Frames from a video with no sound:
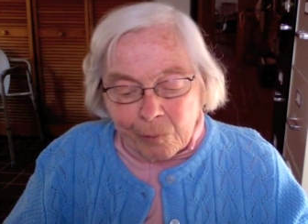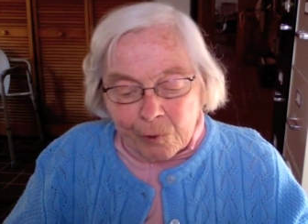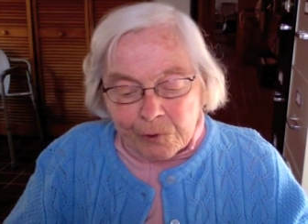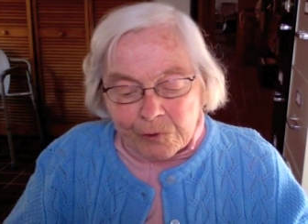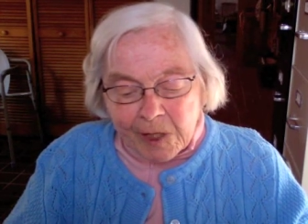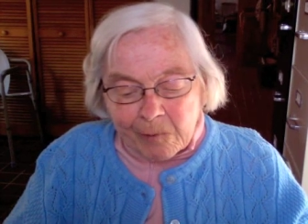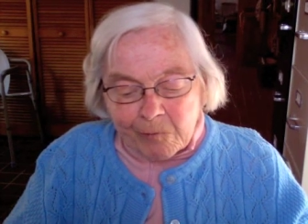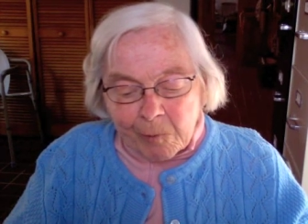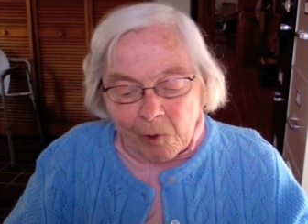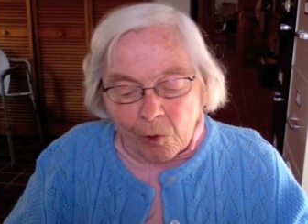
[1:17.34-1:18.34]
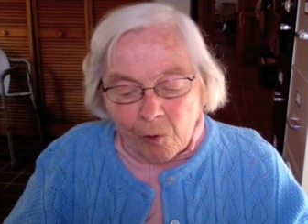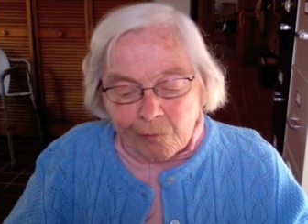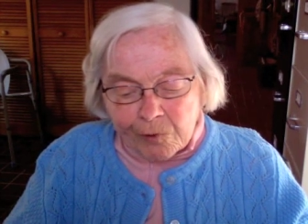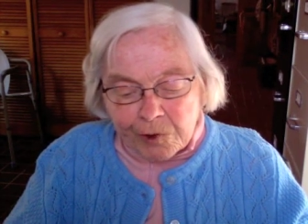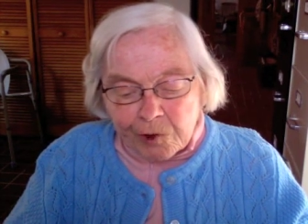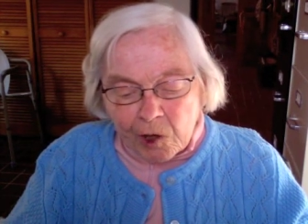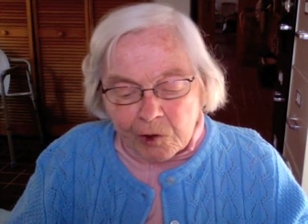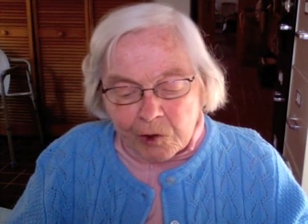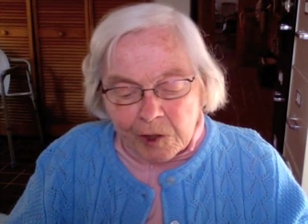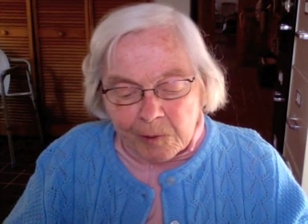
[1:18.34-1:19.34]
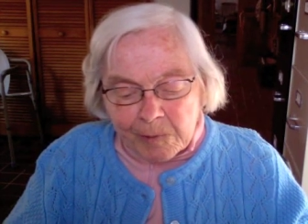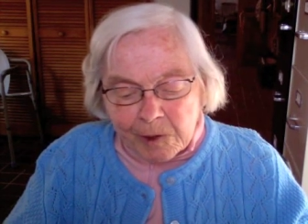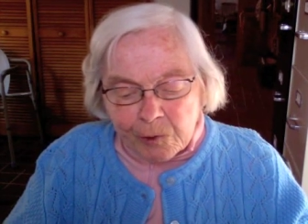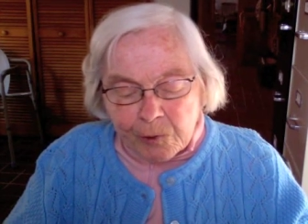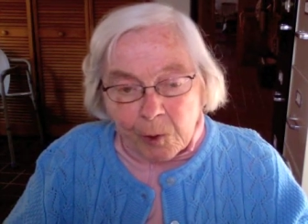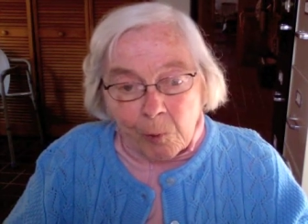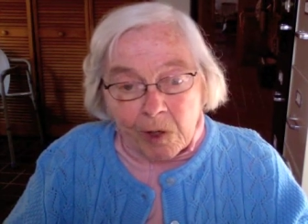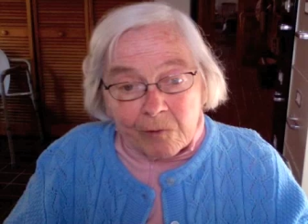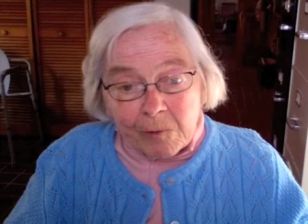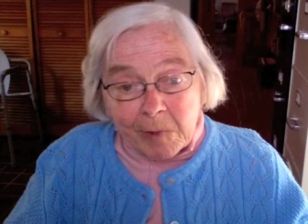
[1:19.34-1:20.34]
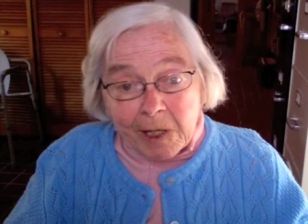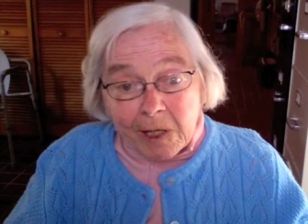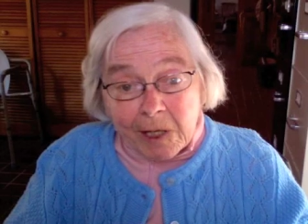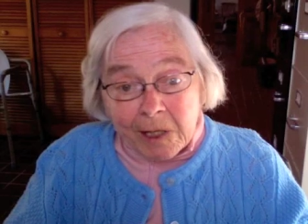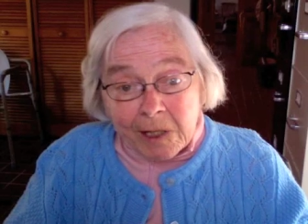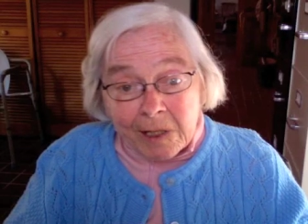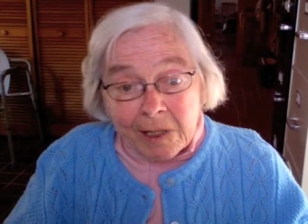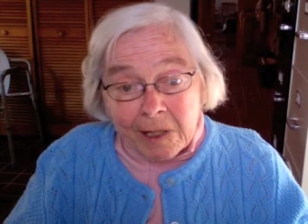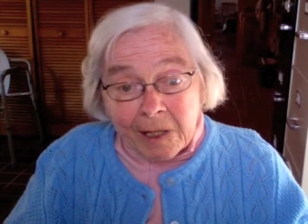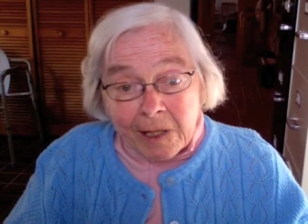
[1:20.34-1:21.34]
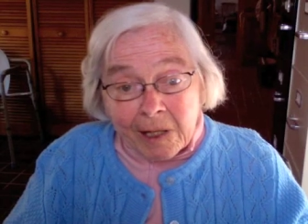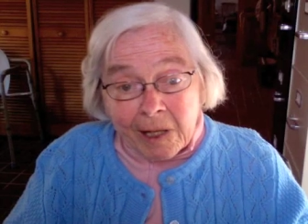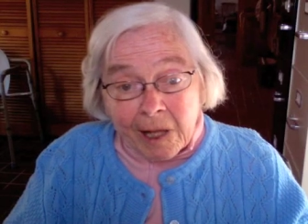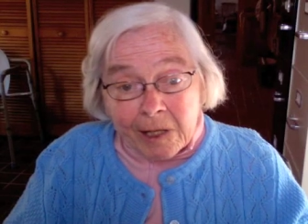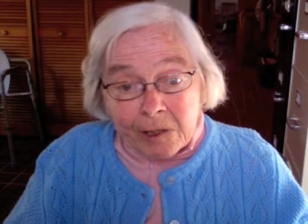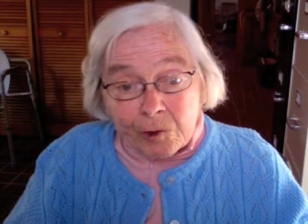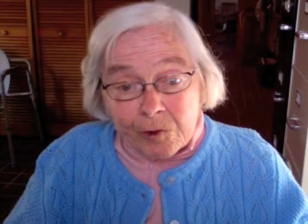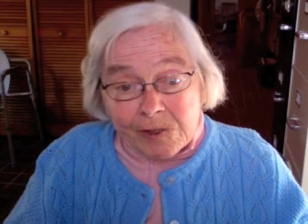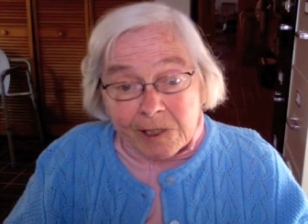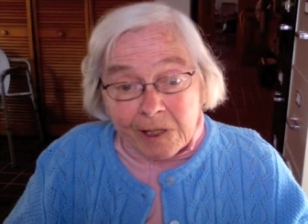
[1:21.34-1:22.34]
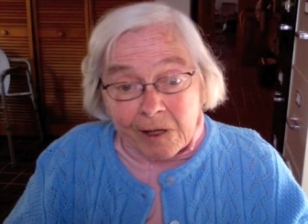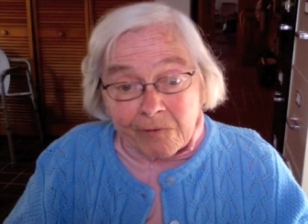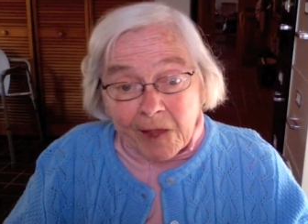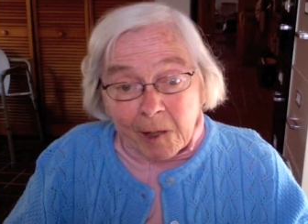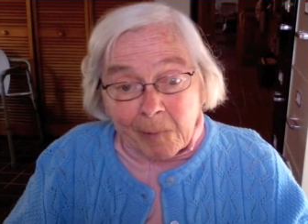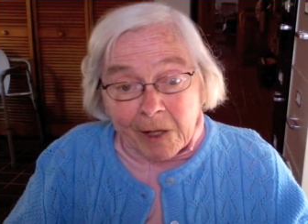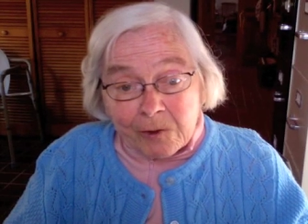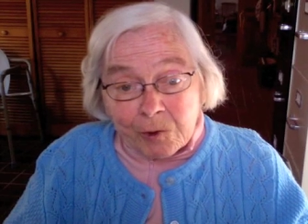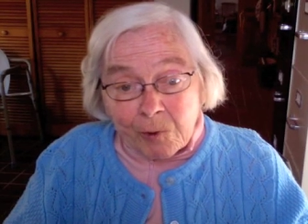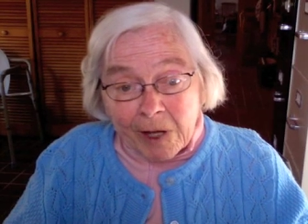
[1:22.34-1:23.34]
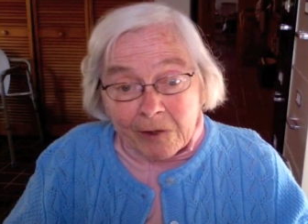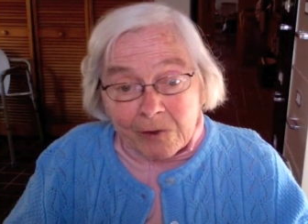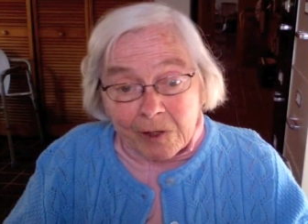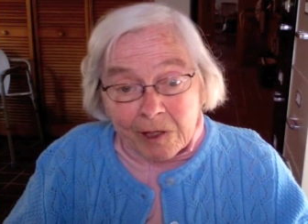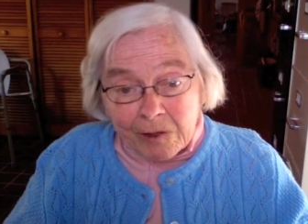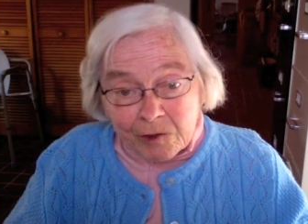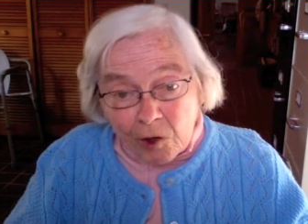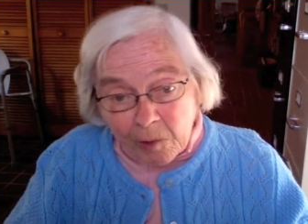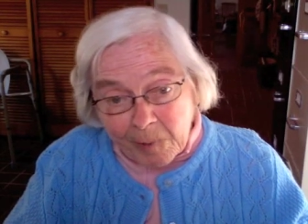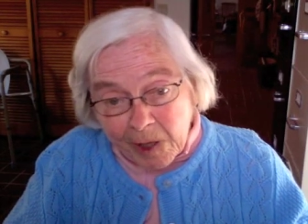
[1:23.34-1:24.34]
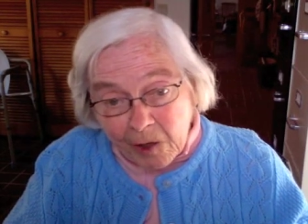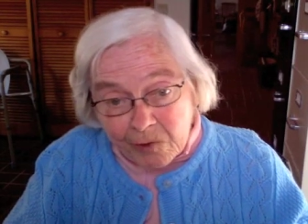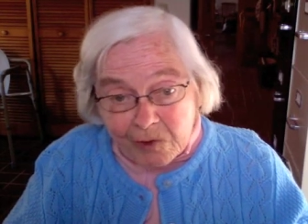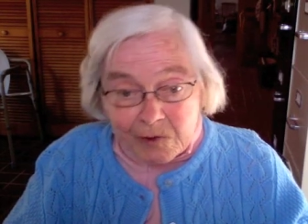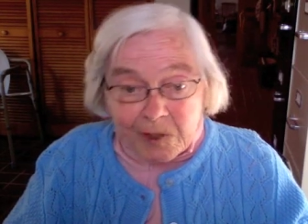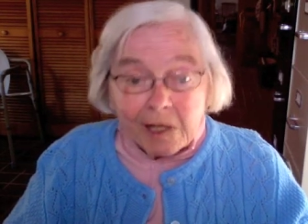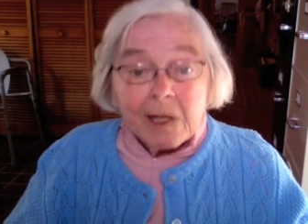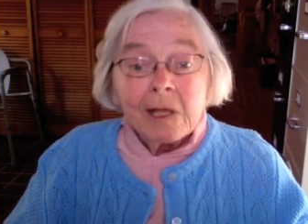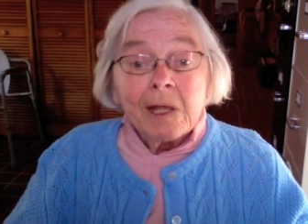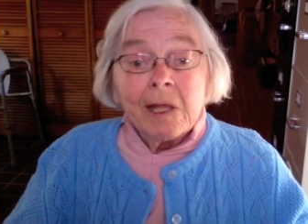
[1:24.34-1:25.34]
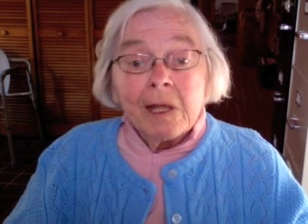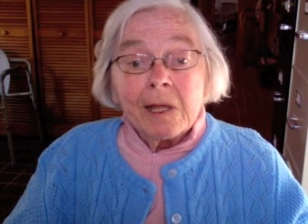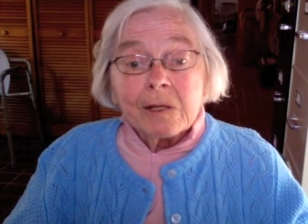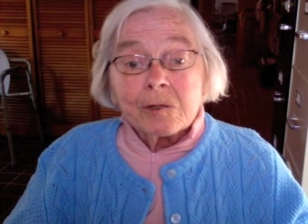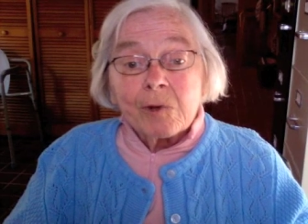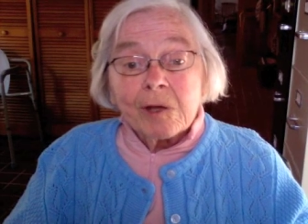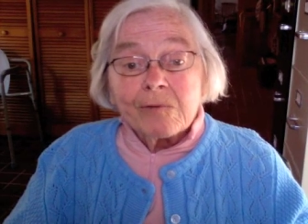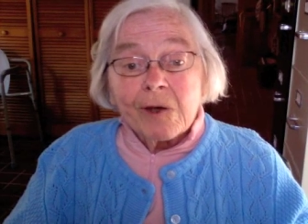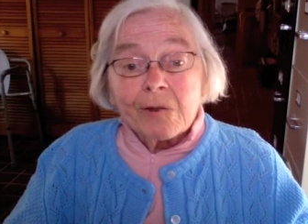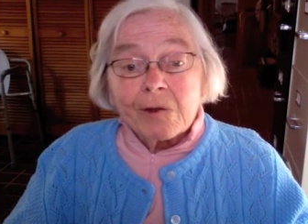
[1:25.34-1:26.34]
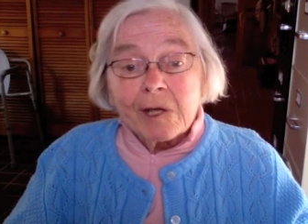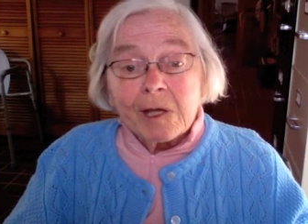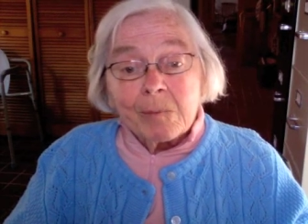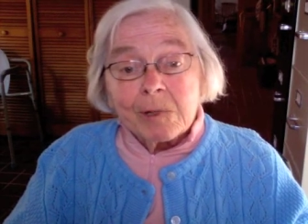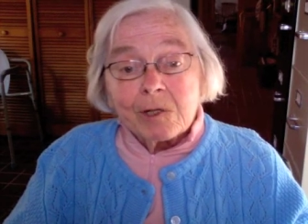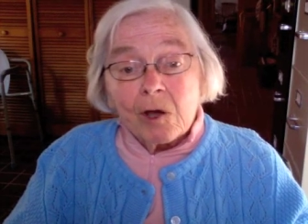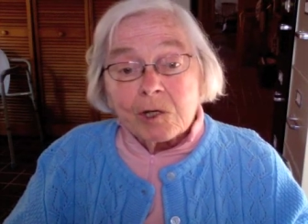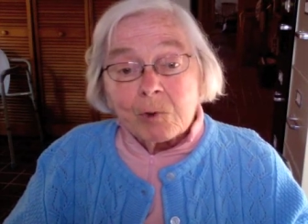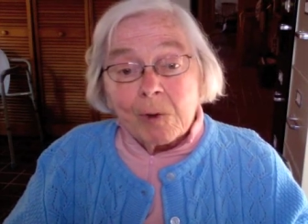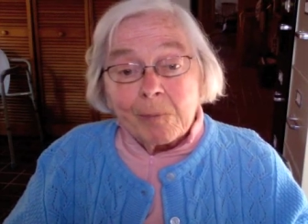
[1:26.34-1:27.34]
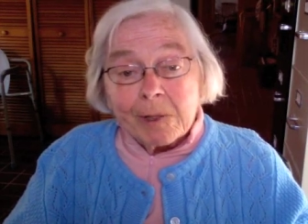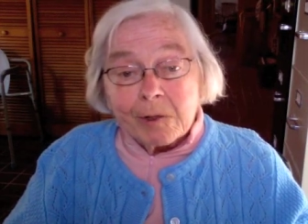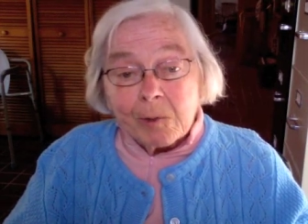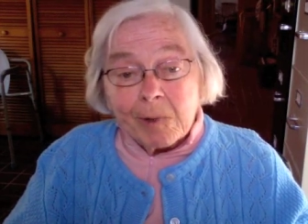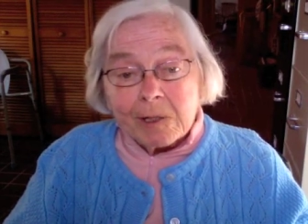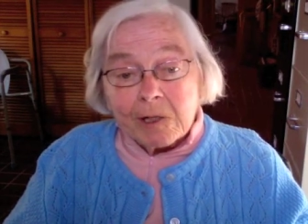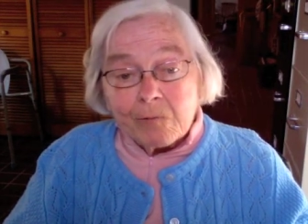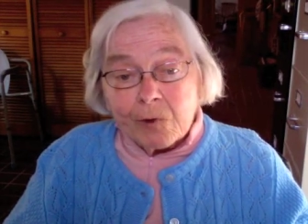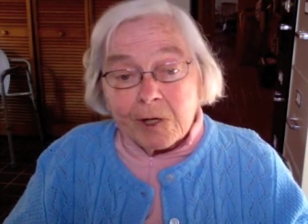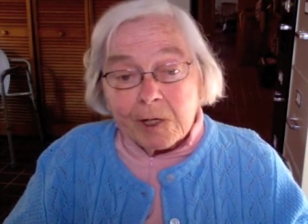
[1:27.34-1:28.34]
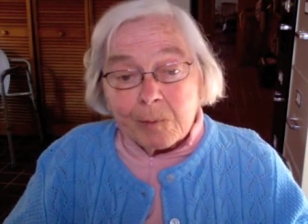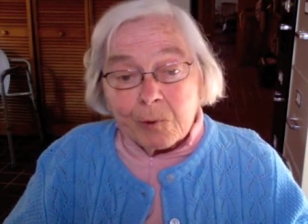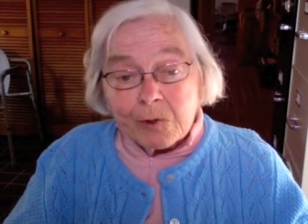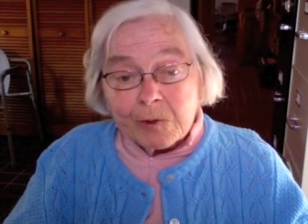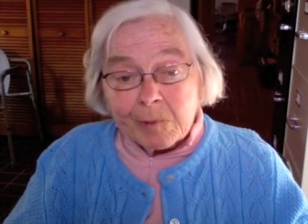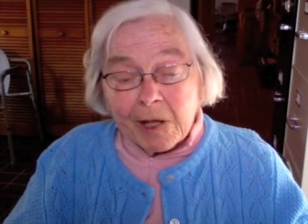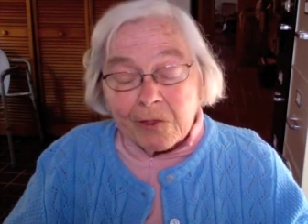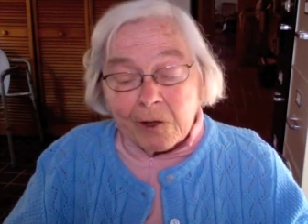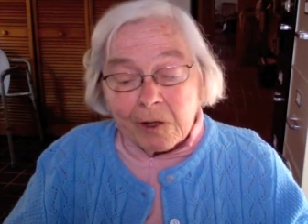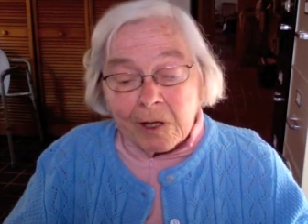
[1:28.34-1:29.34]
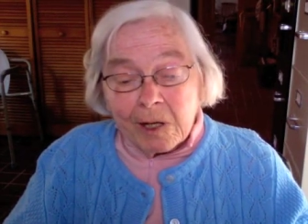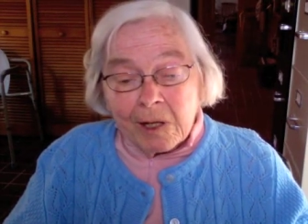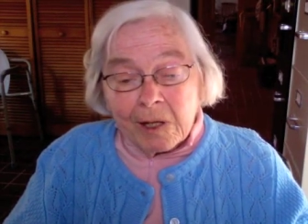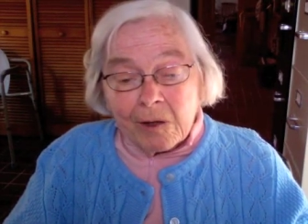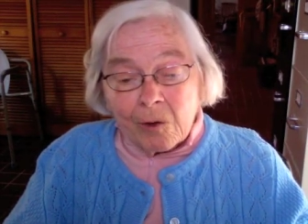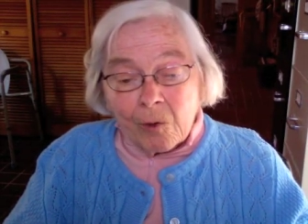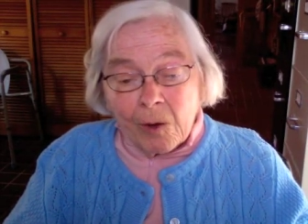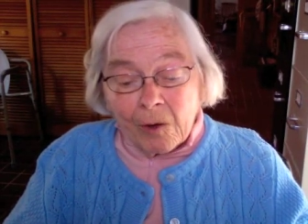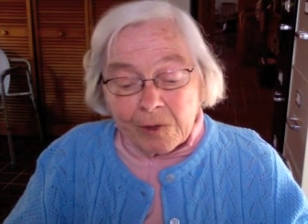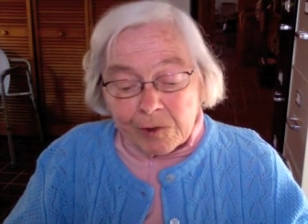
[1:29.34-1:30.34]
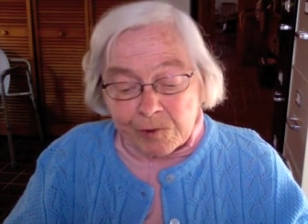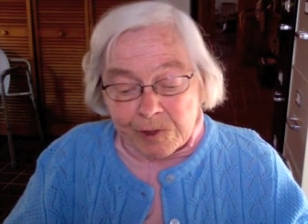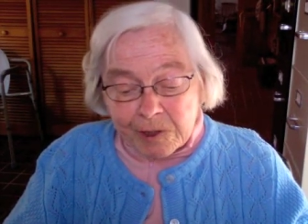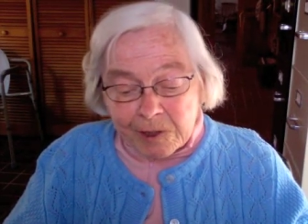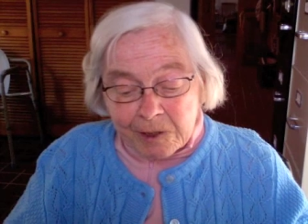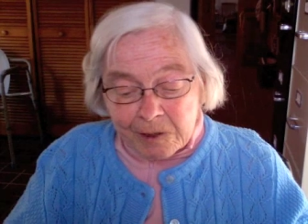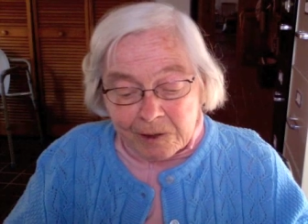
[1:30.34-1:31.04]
Buddhists came from all over to talk to him, including one from Italy. And curiously enough, that man's grandson has sought me out to say his grandfather came and talked to Ambedkar about converting to Buddhism, and I thought, oh, how interesting.